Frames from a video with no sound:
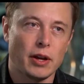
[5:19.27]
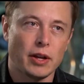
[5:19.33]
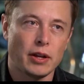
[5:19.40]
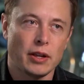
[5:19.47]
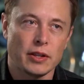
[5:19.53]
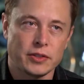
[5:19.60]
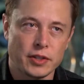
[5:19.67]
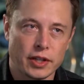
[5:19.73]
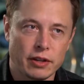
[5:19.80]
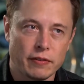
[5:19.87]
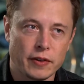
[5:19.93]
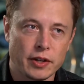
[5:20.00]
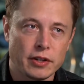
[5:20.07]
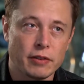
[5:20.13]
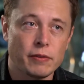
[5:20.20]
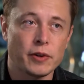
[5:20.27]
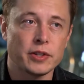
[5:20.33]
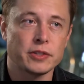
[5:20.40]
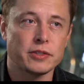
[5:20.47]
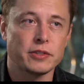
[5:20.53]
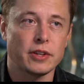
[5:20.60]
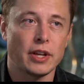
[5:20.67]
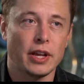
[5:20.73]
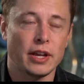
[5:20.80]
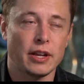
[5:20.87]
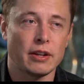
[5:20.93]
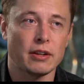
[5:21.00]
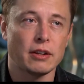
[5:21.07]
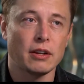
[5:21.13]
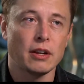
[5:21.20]
a significant difference
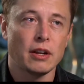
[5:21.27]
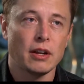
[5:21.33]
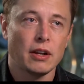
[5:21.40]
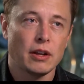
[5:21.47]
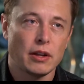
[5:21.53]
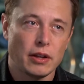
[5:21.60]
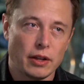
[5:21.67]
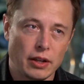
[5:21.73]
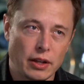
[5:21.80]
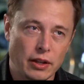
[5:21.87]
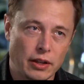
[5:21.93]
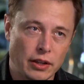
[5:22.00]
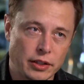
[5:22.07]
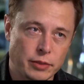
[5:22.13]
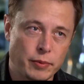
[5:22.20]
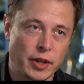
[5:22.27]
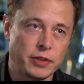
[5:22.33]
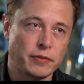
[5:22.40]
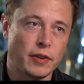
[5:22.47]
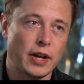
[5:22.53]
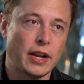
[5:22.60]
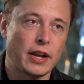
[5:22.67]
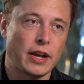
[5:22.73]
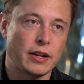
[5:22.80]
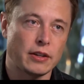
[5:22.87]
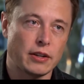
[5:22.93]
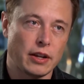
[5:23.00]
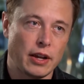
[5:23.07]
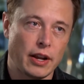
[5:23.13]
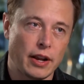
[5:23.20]
in spaceflight
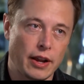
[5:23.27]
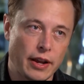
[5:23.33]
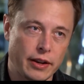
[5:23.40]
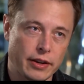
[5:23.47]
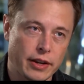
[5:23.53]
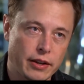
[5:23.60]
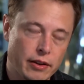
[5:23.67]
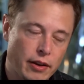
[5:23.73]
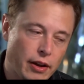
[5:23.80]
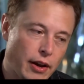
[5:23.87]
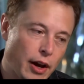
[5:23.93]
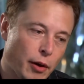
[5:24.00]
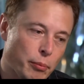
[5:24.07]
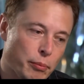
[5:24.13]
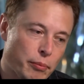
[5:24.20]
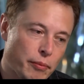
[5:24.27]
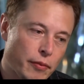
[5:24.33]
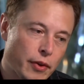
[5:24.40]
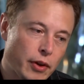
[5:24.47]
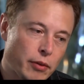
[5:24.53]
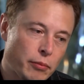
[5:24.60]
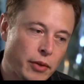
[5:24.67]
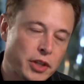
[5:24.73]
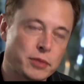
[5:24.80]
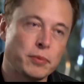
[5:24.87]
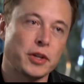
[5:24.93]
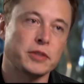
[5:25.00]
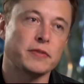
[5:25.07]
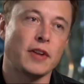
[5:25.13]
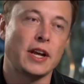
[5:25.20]
and help make
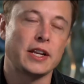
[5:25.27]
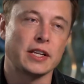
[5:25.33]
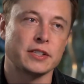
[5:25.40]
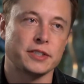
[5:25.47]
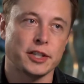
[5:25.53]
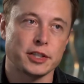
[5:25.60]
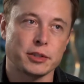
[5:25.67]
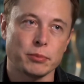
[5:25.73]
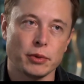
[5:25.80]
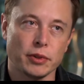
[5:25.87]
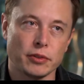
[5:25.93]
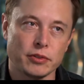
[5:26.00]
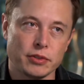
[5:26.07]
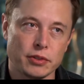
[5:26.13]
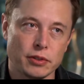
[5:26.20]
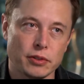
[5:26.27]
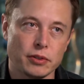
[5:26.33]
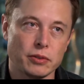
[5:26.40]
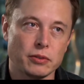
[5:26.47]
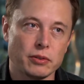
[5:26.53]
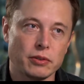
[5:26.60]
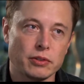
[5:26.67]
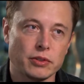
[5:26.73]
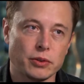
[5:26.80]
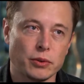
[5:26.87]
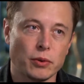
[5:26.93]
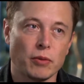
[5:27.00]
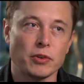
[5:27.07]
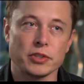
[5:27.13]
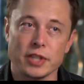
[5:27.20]
spaceflight accessible
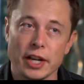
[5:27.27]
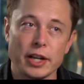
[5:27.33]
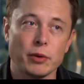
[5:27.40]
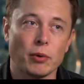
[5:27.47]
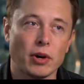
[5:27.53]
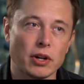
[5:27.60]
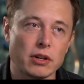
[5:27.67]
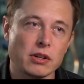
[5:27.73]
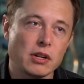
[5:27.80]
to almost anyone.